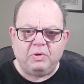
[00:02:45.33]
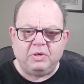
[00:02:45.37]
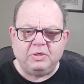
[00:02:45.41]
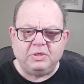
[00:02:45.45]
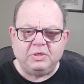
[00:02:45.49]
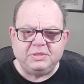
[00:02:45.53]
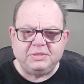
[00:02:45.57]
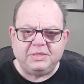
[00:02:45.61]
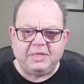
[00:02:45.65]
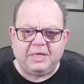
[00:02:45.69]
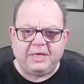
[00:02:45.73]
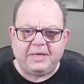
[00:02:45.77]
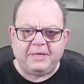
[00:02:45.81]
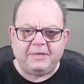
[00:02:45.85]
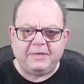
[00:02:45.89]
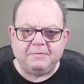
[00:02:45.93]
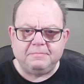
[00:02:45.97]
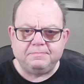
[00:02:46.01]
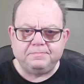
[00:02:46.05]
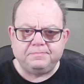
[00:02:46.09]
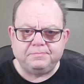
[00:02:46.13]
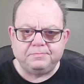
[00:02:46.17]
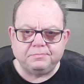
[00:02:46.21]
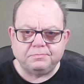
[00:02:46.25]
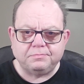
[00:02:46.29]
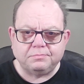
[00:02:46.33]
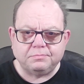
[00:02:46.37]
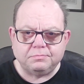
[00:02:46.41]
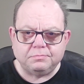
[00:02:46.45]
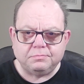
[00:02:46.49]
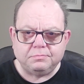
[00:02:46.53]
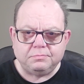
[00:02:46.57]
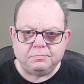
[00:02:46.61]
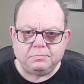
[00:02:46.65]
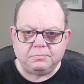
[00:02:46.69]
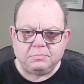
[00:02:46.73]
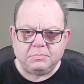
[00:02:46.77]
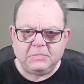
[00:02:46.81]
it looks like.
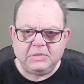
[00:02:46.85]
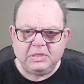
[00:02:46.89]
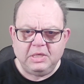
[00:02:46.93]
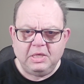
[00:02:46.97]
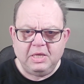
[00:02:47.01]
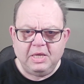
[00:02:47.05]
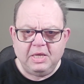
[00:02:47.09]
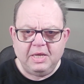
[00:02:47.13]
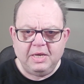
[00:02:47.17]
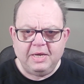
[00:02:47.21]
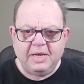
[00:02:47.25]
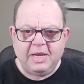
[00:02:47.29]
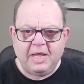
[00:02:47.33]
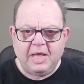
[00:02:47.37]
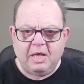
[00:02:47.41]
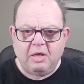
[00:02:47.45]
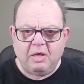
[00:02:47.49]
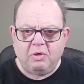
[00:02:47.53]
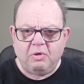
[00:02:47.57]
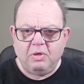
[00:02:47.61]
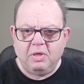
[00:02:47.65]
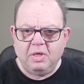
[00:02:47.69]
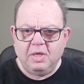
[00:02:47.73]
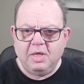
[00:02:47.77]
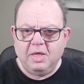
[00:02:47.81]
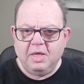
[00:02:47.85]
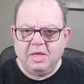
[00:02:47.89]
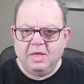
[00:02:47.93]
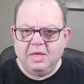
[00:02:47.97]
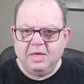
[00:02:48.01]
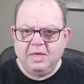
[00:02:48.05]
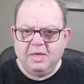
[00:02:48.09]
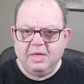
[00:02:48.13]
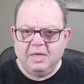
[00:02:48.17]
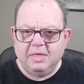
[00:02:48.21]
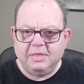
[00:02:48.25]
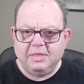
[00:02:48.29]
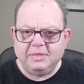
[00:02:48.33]
Now,
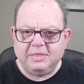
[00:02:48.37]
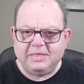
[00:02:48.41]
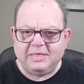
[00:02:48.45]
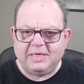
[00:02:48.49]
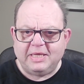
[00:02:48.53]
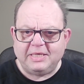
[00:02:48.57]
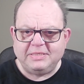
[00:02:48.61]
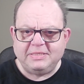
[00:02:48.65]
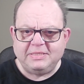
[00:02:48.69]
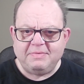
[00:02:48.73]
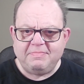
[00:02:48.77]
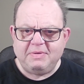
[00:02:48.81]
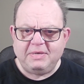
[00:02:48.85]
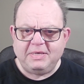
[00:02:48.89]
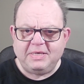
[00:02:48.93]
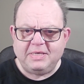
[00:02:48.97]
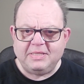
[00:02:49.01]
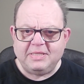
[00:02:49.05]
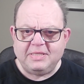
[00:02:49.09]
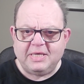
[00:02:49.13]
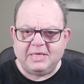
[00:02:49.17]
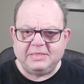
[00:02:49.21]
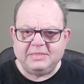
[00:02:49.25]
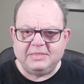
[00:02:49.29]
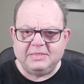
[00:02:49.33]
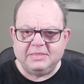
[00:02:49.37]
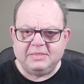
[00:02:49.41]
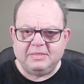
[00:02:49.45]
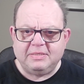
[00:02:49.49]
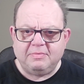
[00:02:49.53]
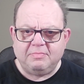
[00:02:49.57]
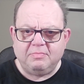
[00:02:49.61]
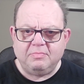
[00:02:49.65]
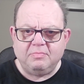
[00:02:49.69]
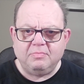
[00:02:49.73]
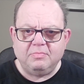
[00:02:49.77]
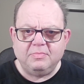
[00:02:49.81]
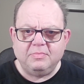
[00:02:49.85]
the glycemic index
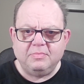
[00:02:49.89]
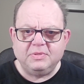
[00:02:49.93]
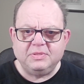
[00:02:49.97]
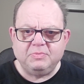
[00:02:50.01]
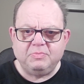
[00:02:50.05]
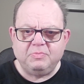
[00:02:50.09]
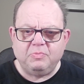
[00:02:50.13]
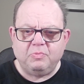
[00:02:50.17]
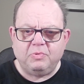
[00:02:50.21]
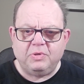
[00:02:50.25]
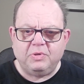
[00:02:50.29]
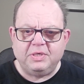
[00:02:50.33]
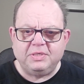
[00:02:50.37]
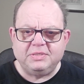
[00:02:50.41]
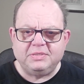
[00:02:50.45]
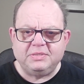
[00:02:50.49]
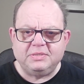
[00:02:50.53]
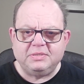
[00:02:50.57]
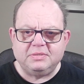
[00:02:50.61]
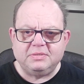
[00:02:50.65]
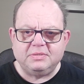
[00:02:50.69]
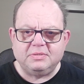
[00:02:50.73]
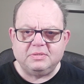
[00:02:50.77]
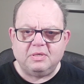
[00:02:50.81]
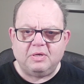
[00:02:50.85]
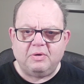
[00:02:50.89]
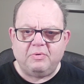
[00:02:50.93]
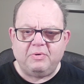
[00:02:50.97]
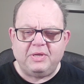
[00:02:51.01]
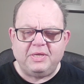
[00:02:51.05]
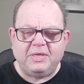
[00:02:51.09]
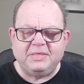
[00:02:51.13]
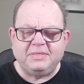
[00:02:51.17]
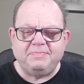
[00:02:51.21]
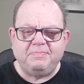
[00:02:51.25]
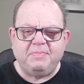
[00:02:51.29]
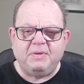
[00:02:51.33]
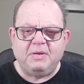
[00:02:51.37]
system was or
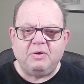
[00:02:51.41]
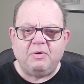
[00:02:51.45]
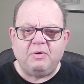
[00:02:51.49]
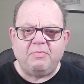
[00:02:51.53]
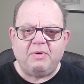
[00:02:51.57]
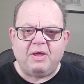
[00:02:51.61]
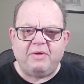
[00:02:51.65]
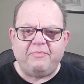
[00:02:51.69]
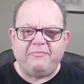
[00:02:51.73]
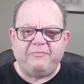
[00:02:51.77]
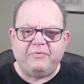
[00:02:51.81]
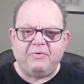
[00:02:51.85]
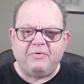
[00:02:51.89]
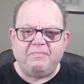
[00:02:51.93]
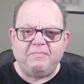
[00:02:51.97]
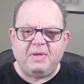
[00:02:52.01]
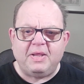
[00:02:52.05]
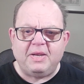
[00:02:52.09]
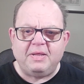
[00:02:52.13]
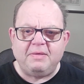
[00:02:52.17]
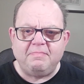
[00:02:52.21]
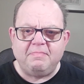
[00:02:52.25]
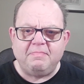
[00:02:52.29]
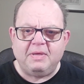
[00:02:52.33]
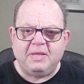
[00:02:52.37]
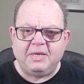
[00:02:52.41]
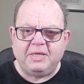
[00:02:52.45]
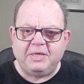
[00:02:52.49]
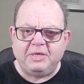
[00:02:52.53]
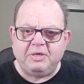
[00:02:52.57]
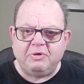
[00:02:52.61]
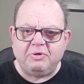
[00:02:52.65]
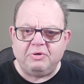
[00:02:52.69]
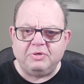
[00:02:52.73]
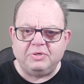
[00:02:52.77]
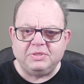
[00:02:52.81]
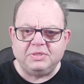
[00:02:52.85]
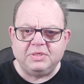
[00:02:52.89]
has been around for many
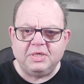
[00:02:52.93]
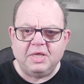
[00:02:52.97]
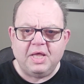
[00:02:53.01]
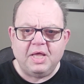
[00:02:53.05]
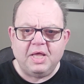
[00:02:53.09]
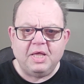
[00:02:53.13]
years.